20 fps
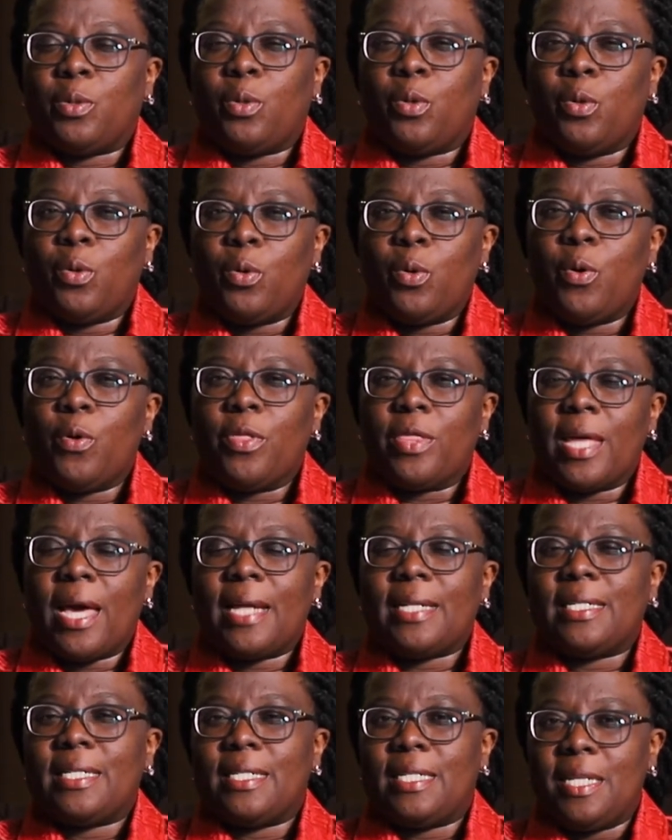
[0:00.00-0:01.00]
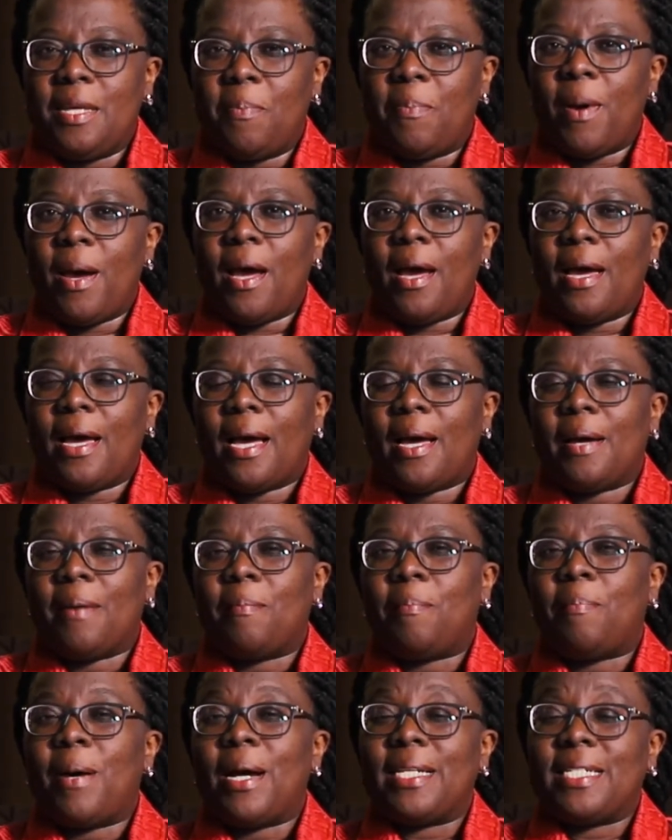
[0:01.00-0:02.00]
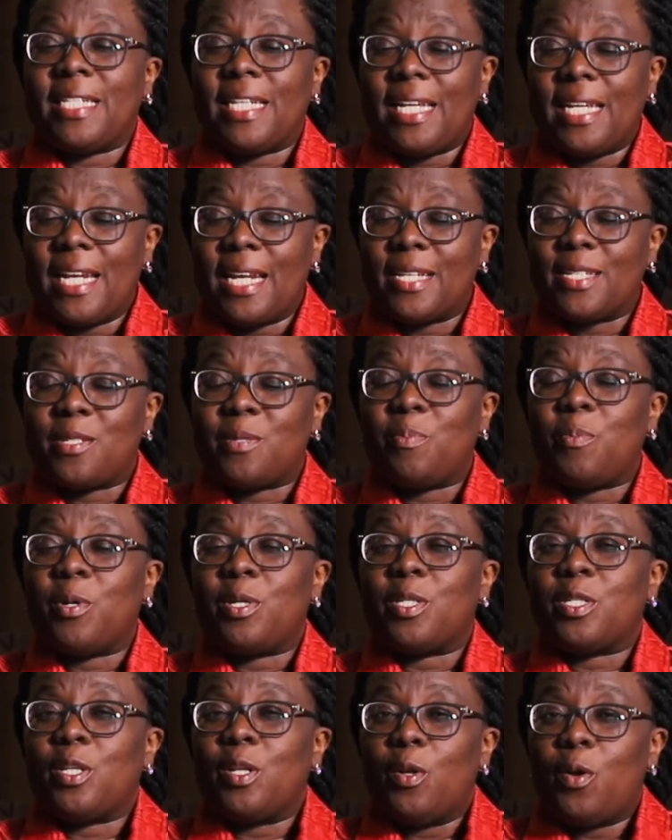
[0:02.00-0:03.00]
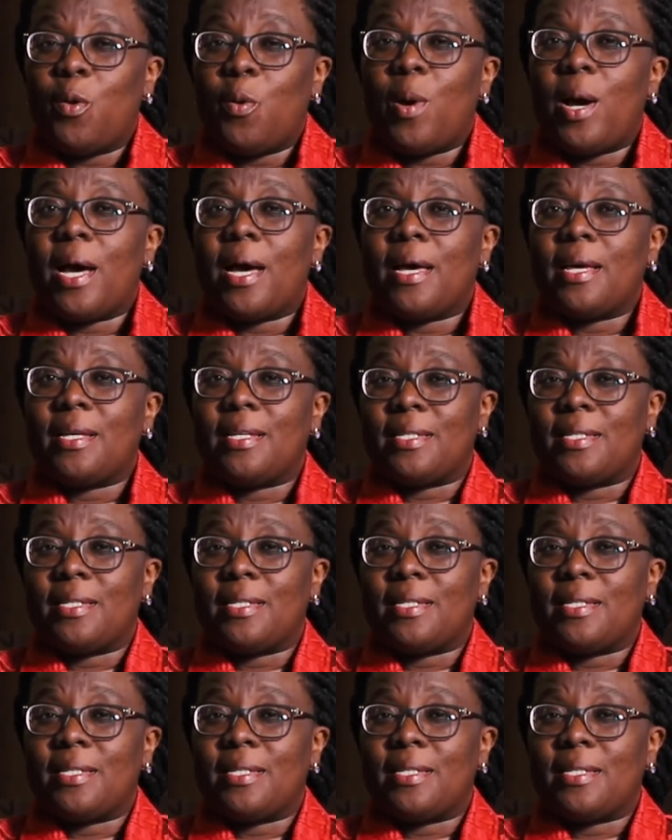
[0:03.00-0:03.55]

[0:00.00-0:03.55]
grow that deeper, but in a slower